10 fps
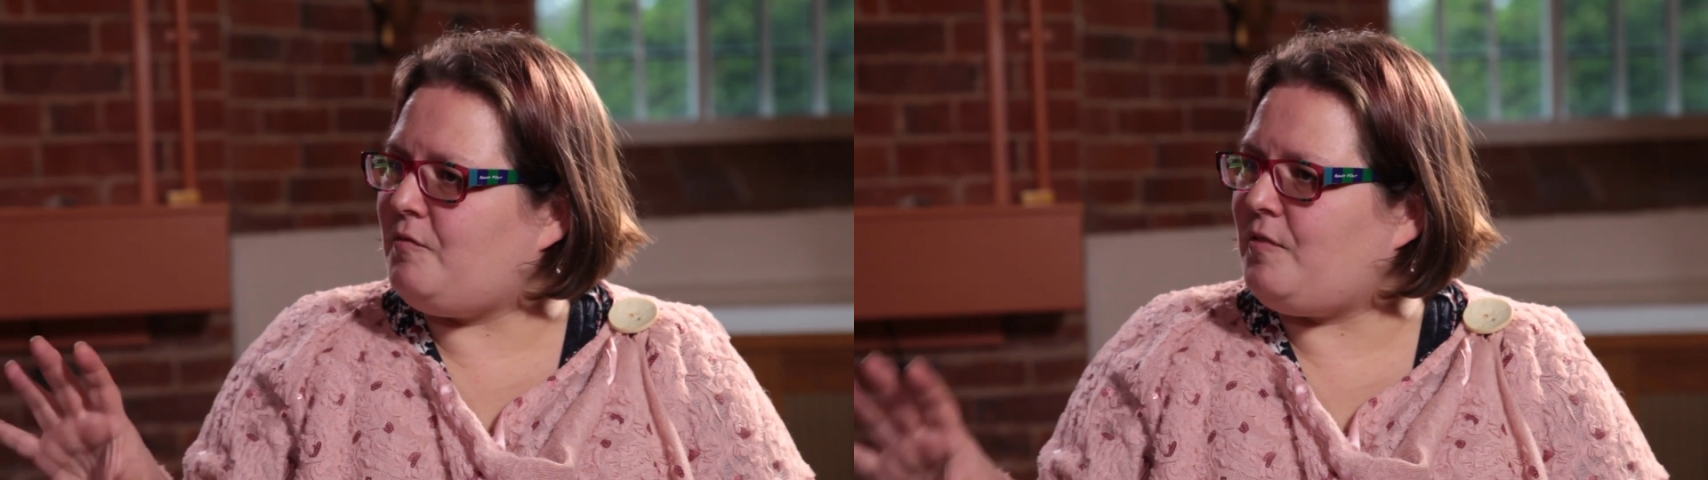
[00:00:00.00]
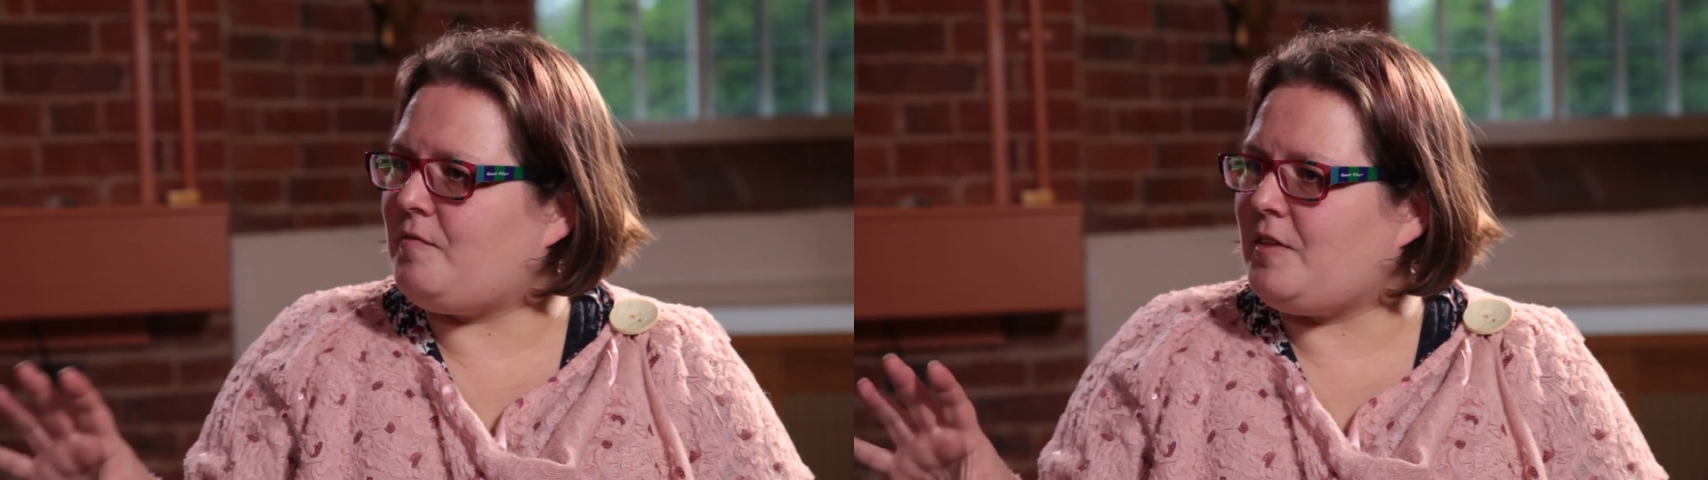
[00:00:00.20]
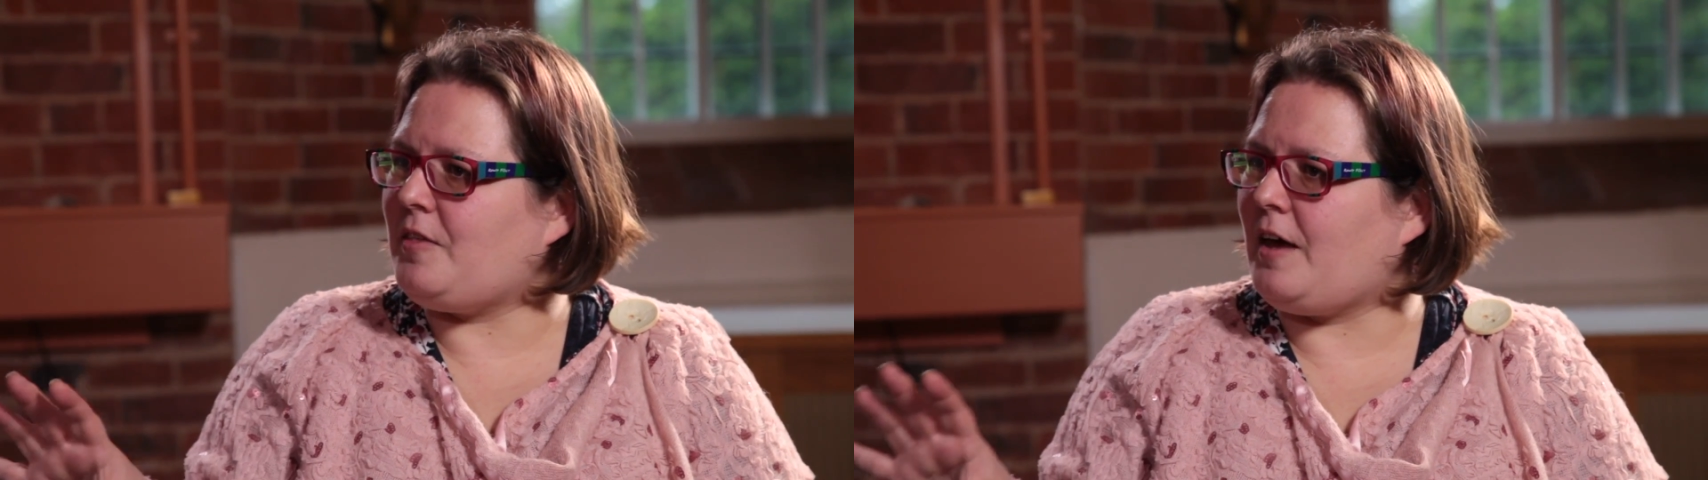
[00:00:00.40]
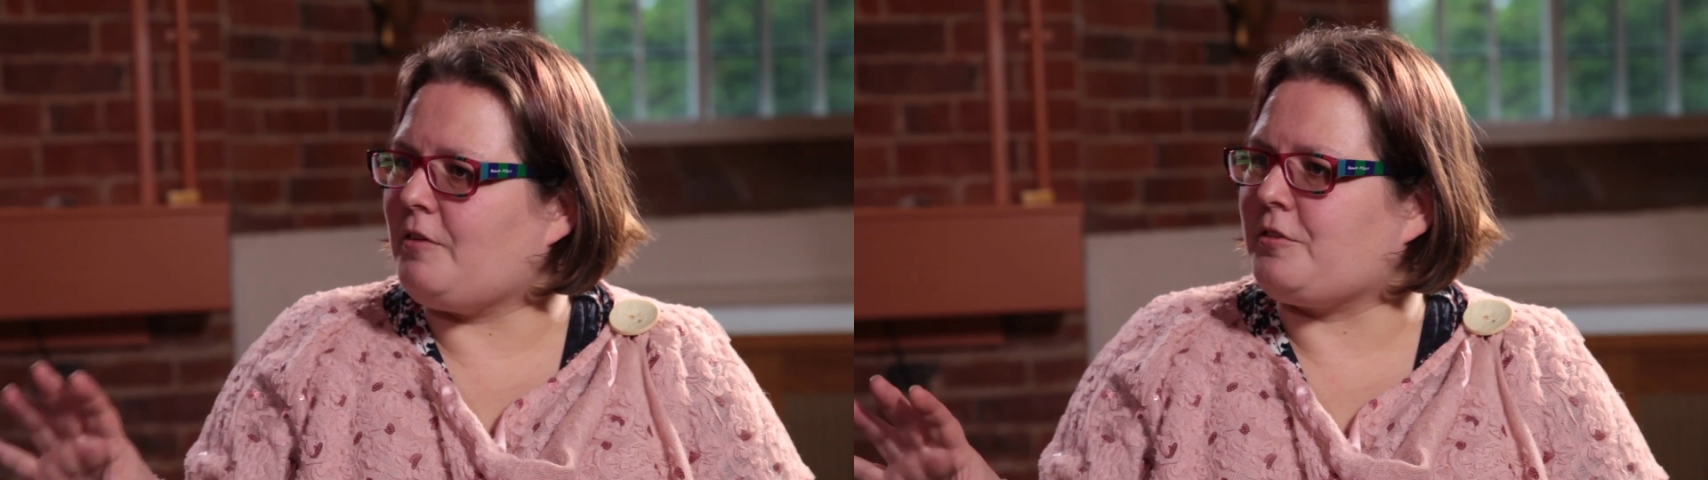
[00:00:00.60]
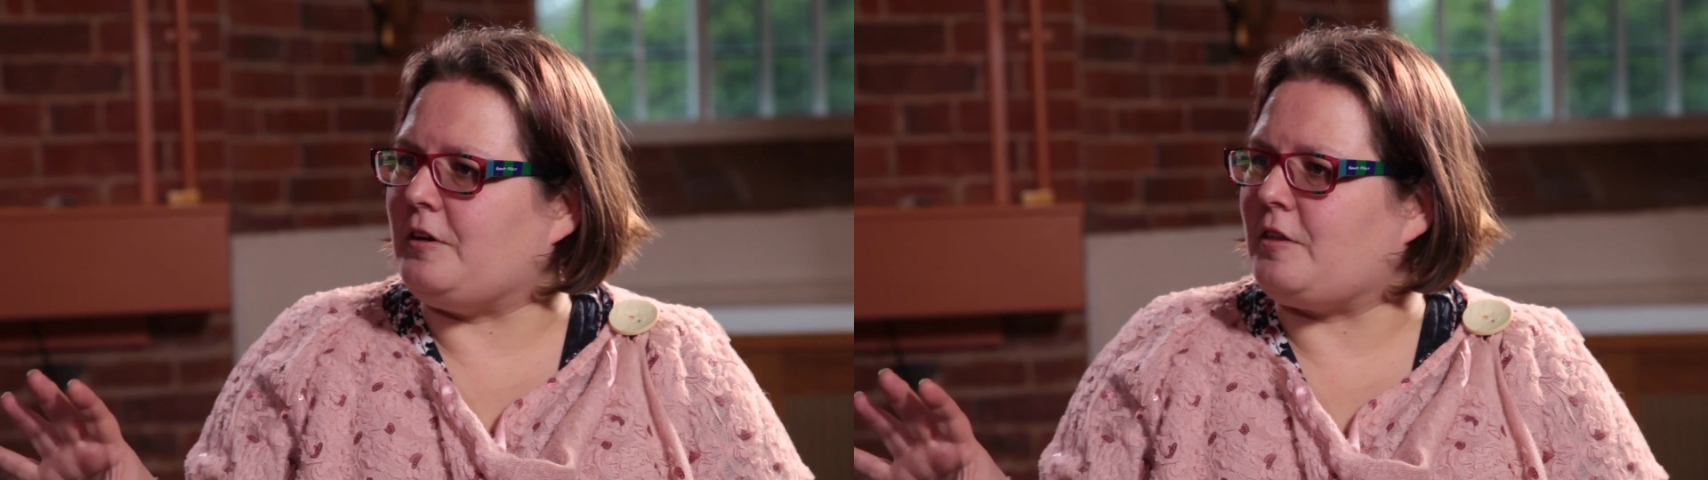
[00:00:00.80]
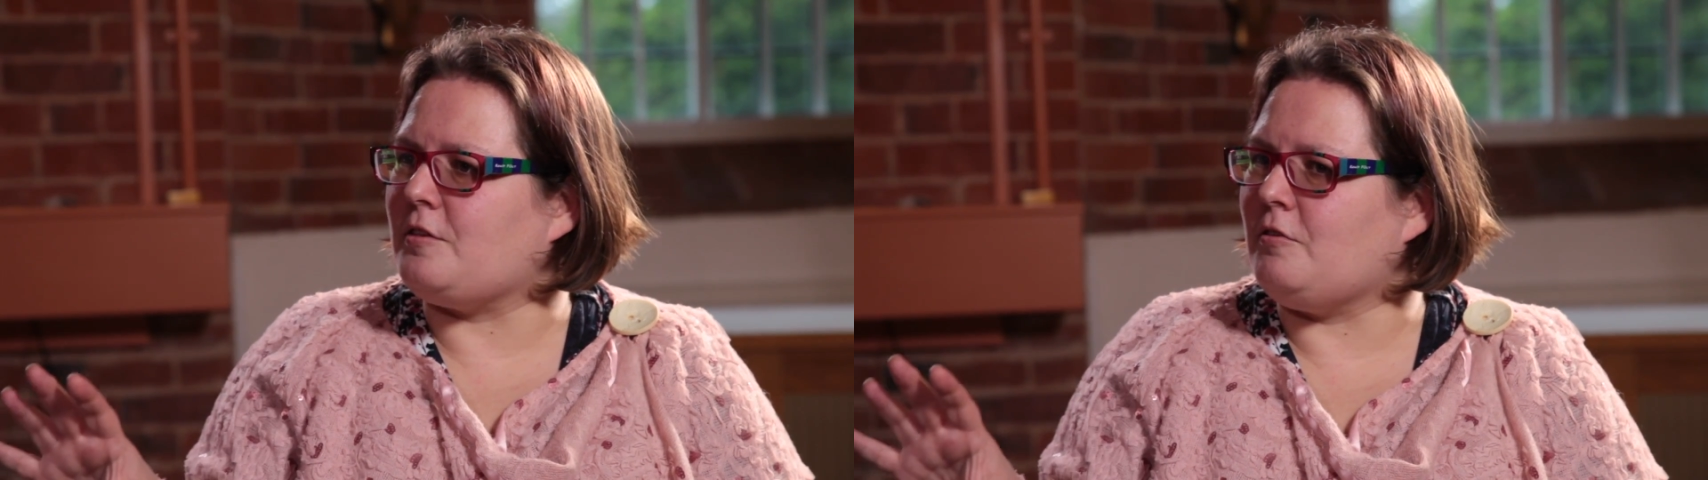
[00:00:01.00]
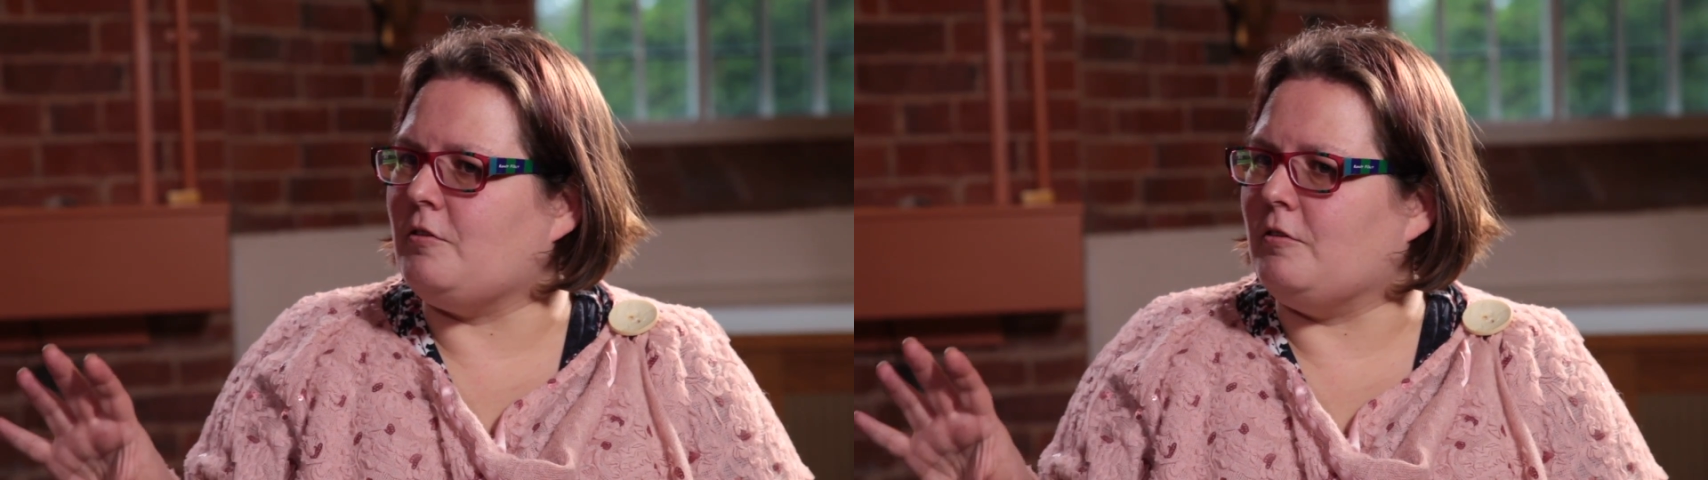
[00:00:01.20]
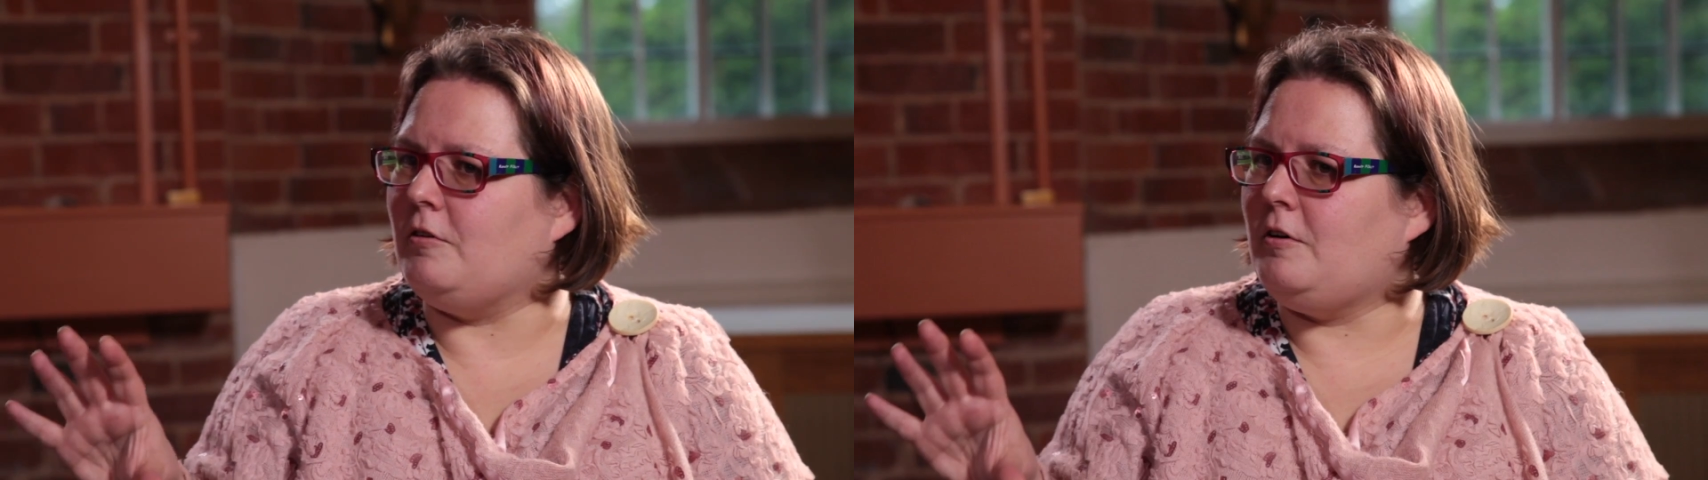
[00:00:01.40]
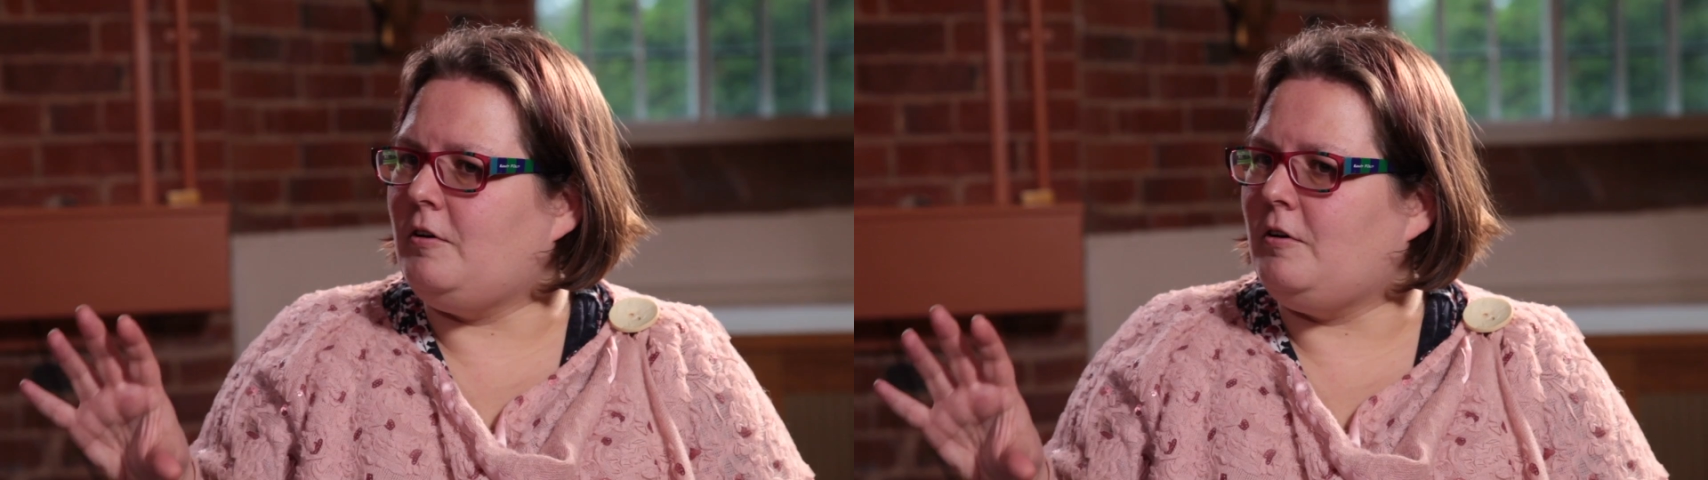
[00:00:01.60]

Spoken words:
50,000 is not,